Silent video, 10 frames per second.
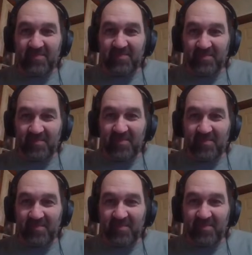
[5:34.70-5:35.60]

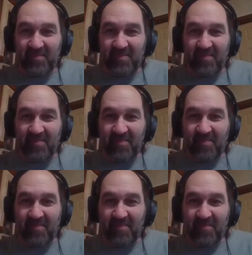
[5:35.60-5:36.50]

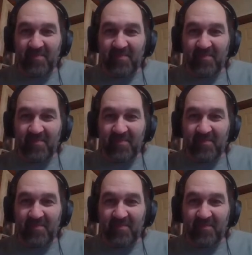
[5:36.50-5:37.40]

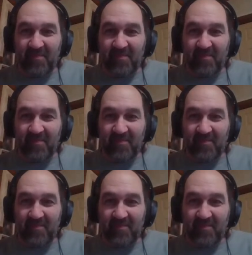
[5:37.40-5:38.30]

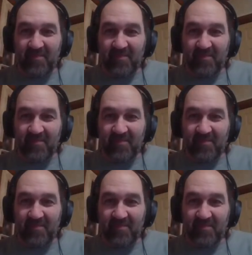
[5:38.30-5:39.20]

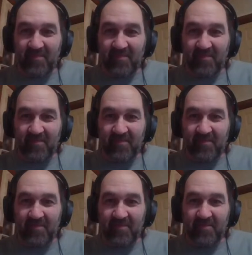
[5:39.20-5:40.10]

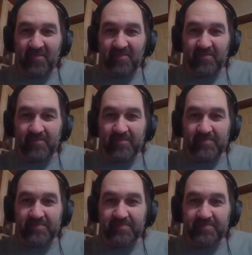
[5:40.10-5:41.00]

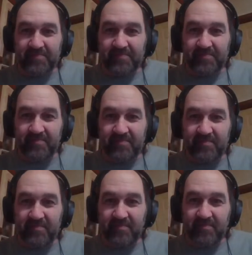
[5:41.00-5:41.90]

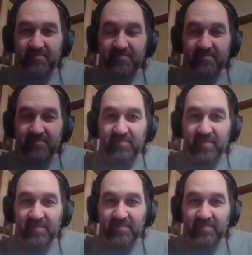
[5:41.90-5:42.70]
The person shown says nothing.